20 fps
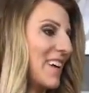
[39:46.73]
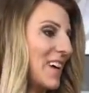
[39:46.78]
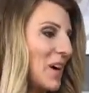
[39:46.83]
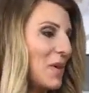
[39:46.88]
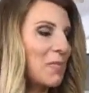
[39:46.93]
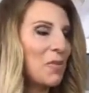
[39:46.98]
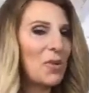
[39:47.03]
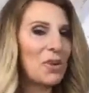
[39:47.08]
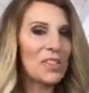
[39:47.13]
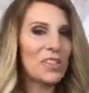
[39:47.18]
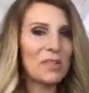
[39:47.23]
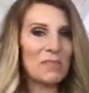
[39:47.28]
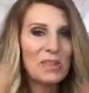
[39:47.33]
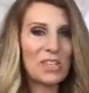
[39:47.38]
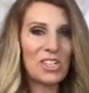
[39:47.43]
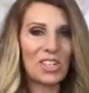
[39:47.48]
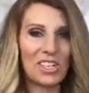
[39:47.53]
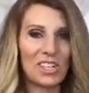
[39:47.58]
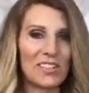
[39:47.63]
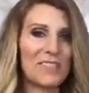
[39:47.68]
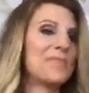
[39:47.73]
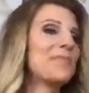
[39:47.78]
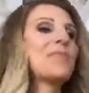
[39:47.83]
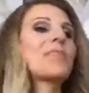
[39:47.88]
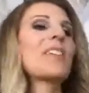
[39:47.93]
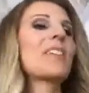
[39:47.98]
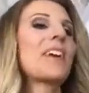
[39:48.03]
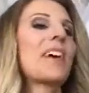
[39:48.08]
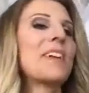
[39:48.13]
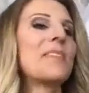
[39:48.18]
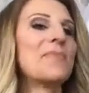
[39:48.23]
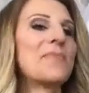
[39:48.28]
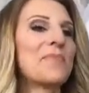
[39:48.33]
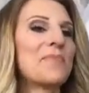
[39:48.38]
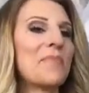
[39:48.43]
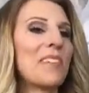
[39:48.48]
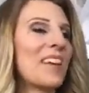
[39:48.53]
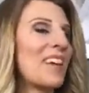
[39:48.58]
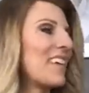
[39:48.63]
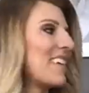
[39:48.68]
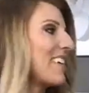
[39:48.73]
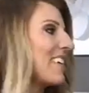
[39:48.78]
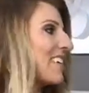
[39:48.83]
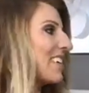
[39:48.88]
Abort the mission. Okay. Maybe you should show the